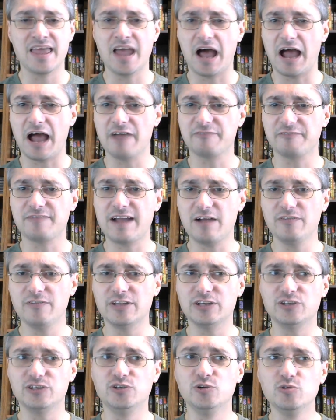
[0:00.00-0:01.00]
I found
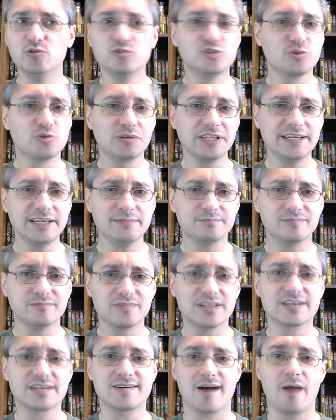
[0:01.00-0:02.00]
that usually
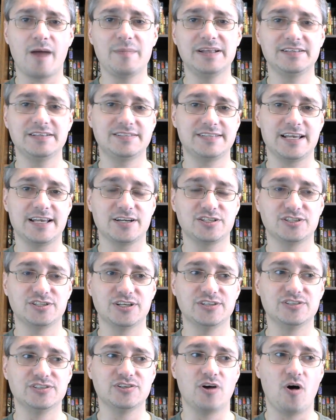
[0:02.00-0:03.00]
the comment
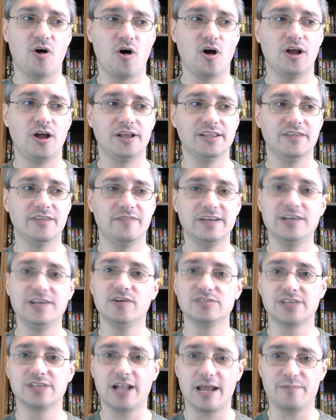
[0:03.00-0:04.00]
sections on the
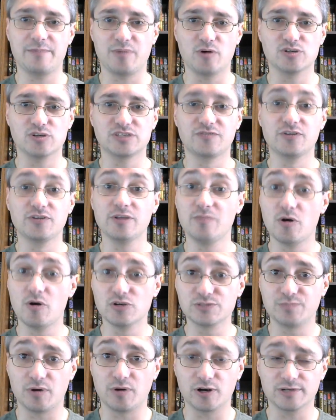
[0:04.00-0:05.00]
videos that I post, for the
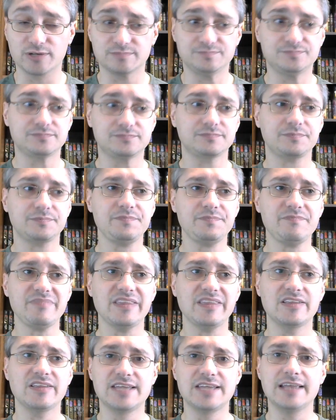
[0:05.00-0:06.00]
most part,
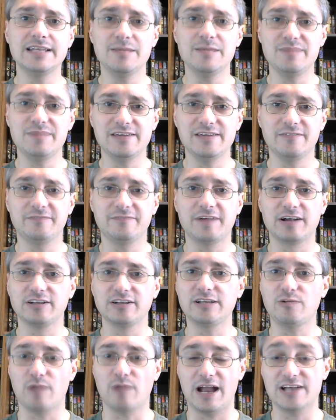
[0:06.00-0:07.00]
tend to be
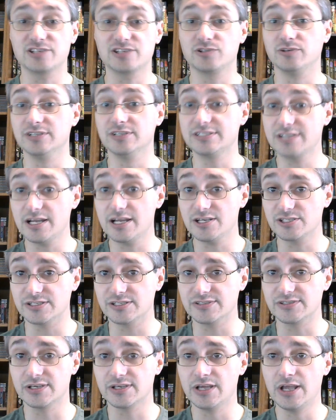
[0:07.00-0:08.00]
fairly rational
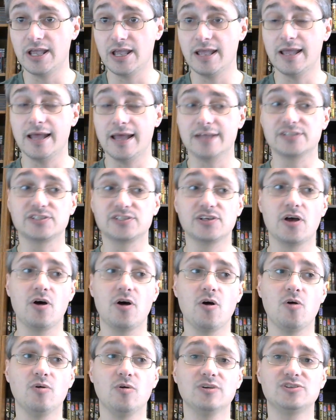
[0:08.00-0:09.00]
discussions.
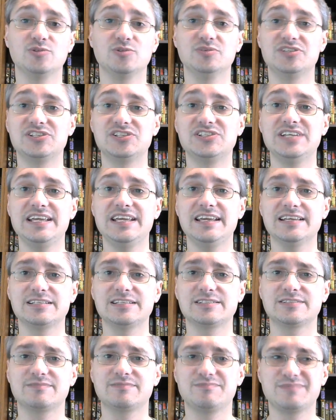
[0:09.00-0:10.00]
So to see it
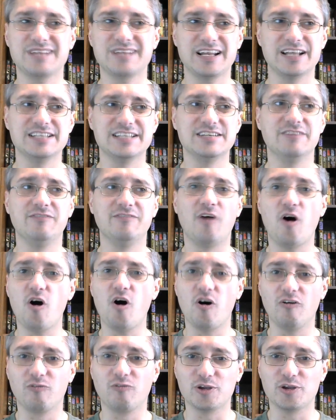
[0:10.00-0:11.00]
kind of
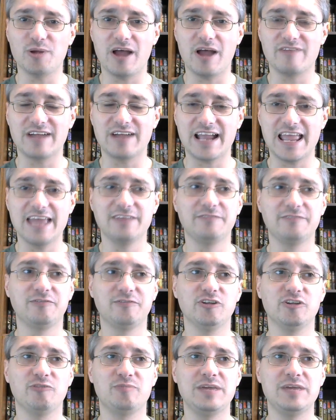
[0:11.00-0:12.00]
devolve where you have a
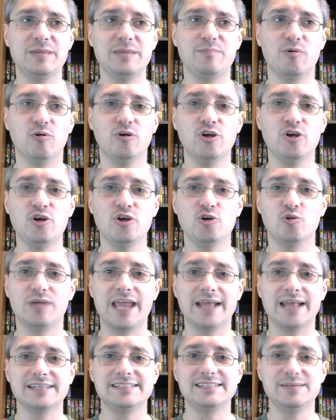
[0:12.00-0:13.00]
handful of people who
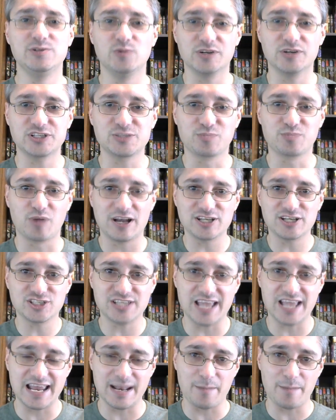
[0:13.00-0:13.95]
can't seem to express an